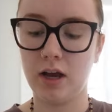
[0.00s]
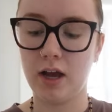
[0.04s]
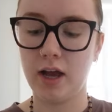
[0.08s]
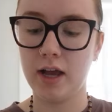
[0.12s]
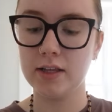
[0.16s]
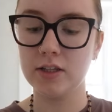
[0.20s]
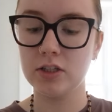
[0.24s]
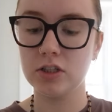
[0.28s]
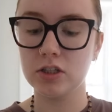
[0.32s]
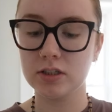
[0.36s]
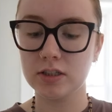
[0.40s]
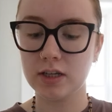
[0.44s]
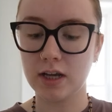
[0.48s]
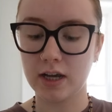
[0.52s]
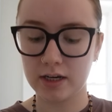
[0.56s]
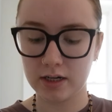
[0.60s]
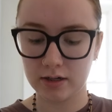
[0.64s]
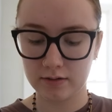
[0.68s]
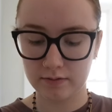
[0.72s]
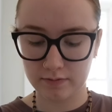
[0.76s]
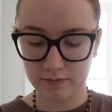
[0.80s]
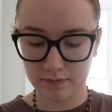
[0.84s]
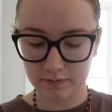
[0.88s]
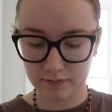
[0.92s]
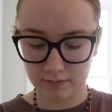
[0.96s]
It's just kind
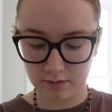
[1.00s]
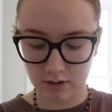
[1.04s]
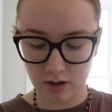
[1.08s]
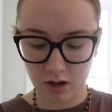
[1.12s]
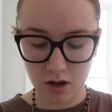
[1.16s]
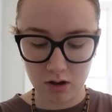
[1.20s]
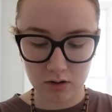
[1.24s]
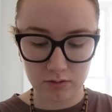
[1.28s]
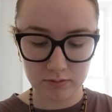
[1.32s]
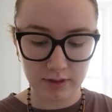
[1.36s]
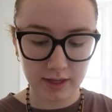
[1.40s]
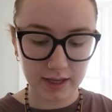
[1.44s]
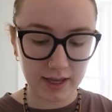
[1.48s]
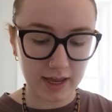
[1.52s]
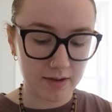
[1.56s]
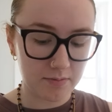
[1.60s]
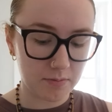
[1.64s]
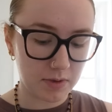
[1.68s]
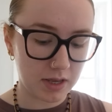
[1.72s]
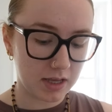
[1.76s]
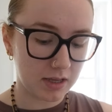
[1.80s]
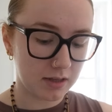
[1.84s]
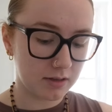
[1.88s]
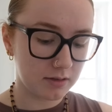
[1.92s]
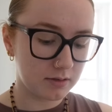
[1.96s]
of, oh, they gave
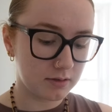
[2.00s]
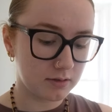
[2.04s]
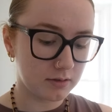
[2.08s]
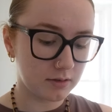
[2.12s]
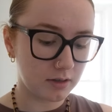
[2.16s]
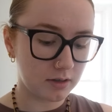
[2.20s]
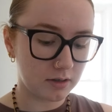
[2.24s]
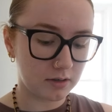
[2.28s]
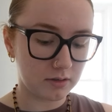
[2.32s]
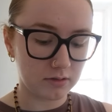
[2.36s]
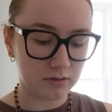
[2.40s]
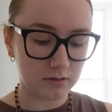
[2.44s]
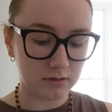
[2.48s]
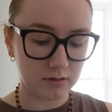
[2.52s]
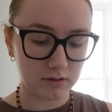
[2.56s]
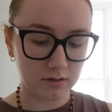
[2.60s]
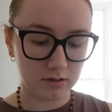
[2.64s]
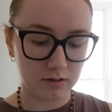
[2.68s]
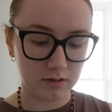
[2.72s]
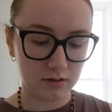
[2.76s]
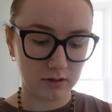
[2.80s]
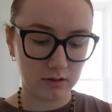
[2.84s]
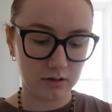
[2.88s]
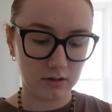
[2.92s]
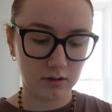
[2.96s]
me a little,
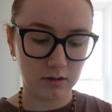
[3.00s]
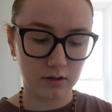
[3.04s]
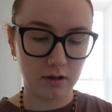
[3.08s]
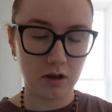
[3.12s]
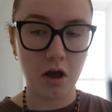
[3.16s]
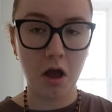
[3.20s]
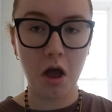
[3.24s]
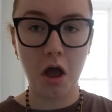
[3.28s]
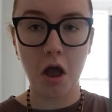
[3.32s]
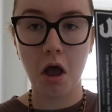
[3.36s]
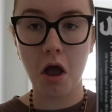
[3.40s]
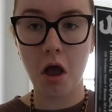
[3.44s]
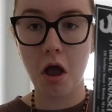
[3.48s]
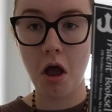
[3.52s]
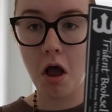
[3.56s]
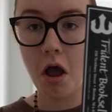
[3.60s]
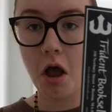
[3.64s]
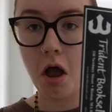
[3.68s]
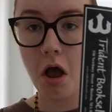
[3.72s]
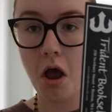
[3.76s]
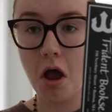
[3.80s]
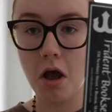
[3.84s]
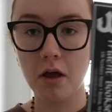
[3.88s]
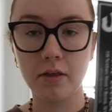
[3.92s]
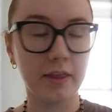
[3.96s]

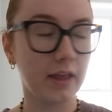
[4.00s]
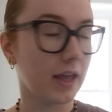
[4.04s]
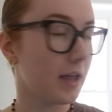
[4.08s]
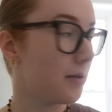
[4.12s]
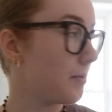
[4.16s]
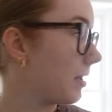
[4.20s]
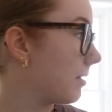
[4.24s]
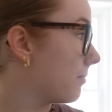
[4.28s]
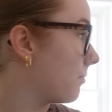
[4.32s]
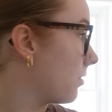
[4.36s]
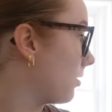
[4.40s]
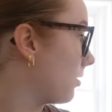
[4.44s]
they gave me a